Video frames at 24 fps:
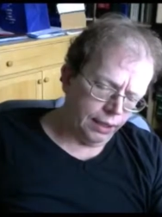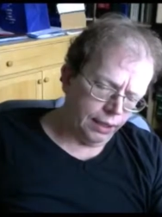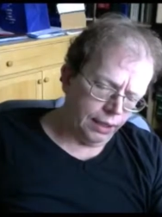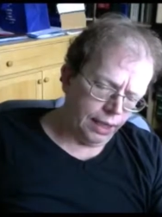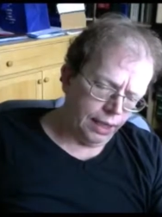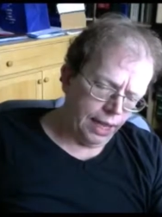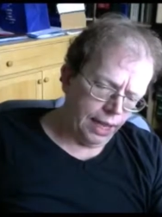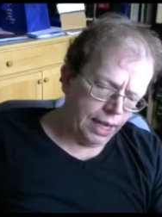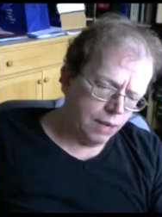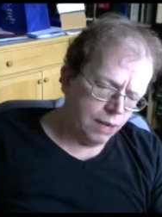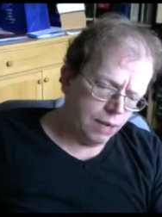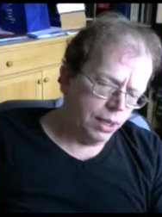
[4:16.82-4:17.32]

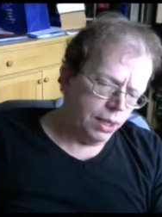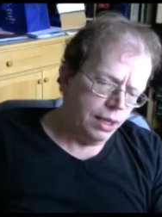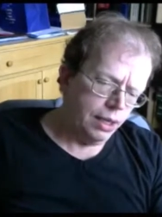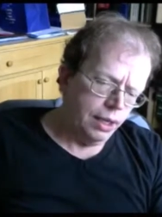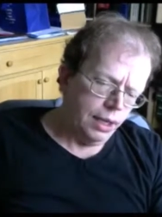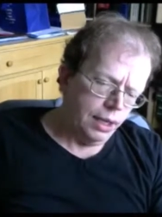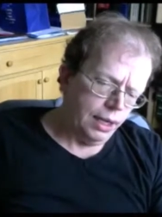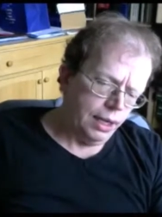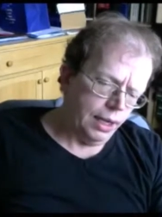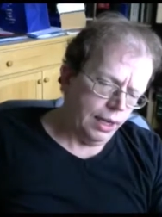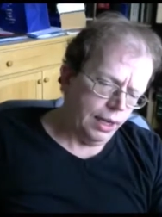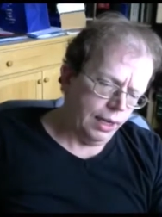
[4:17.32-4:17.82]
anyway,
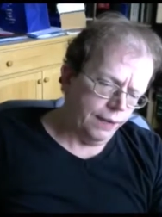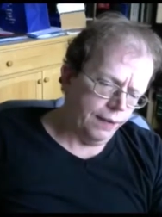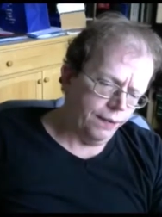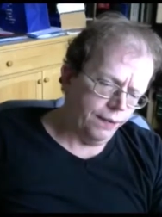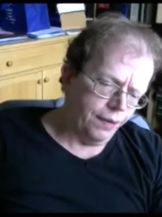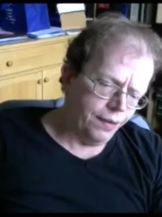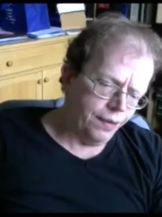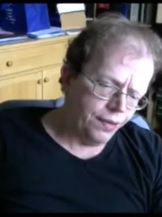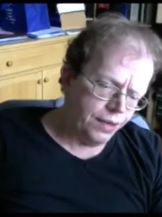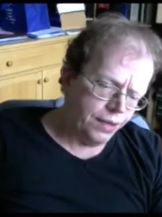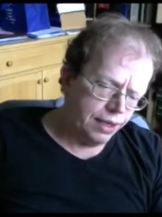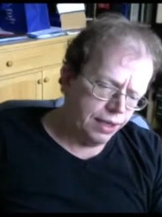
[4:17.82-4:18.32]
uh,
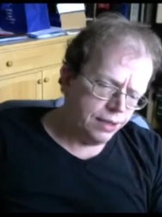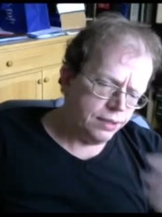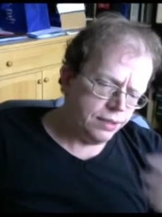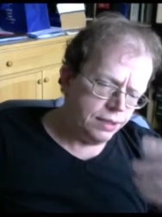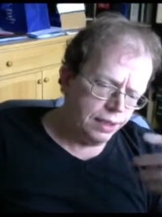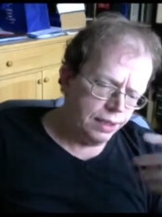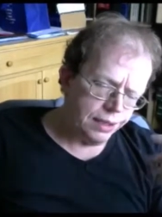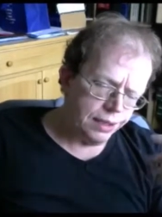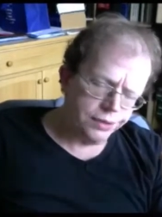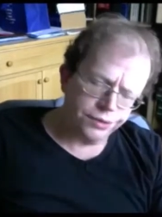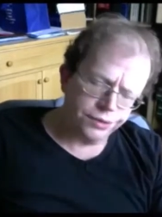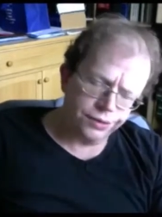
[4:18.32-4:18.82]
these
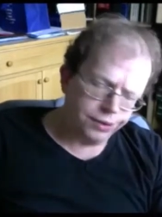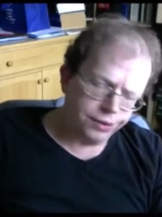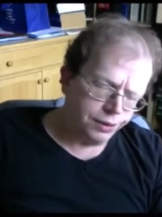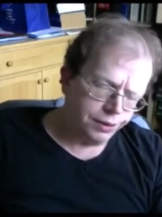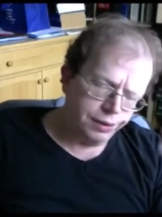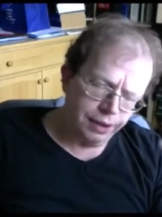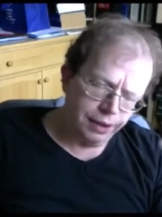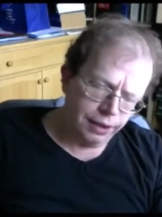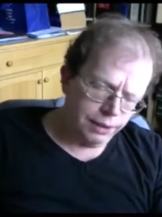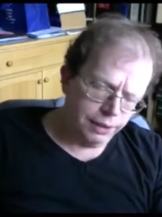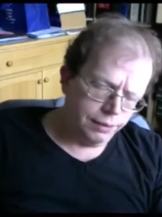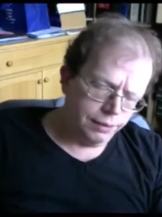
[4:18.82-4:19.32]
things,
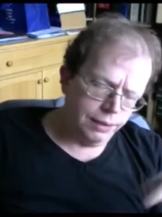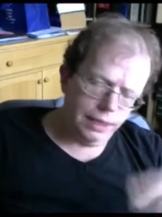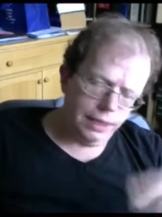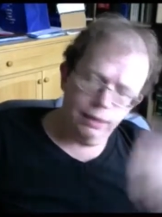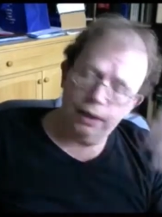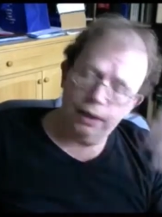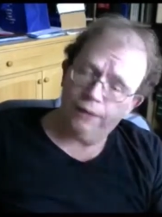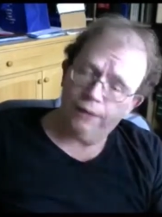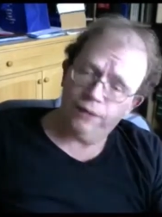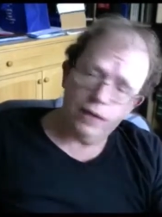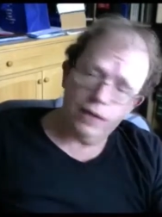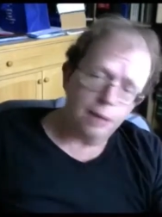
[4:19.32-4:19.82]
uh, and
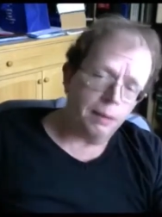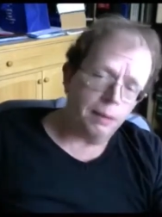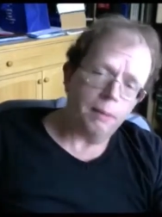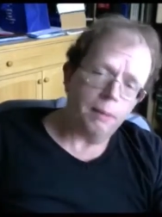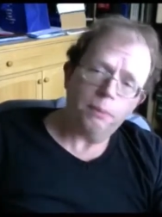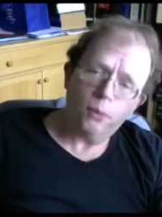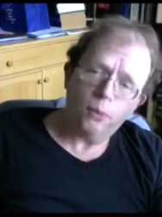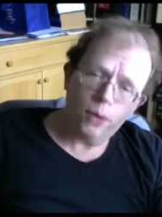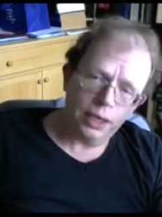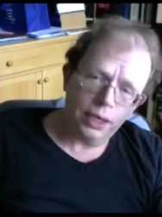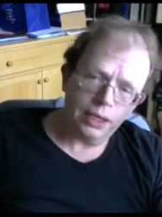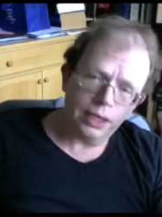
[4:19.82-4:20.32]
I forgot my
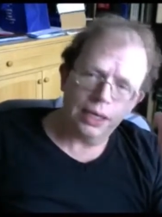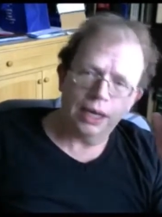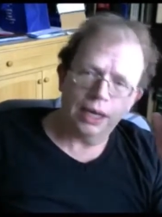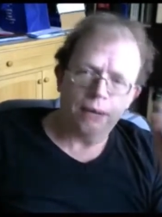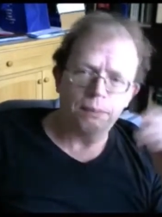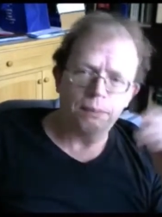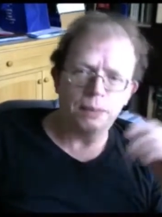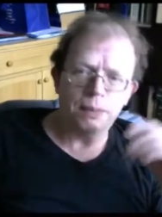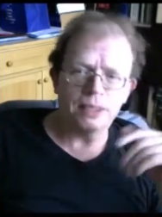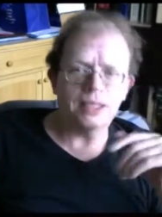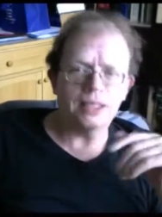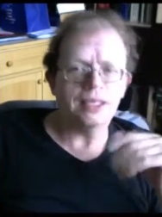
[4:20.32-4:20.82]
point now,
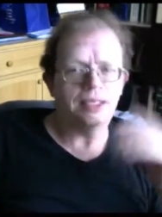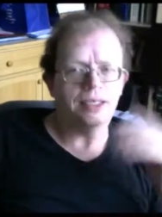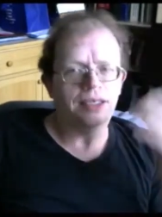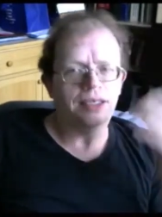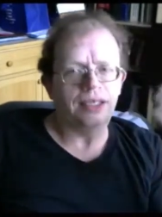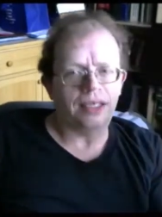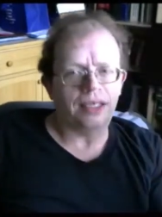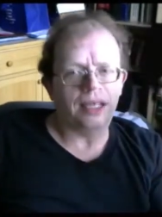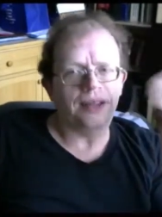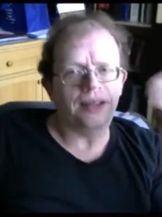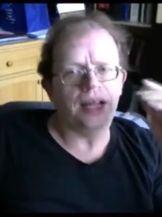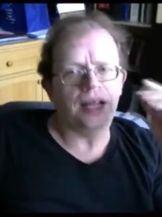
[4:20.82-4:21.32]
but th-
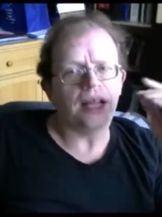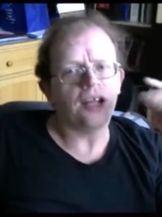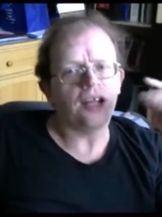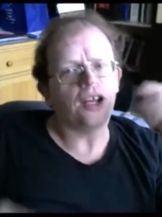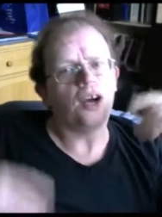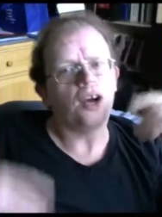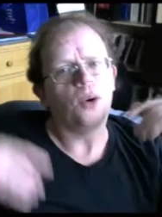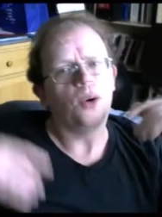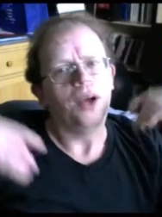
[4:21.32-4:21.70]
th- there you go.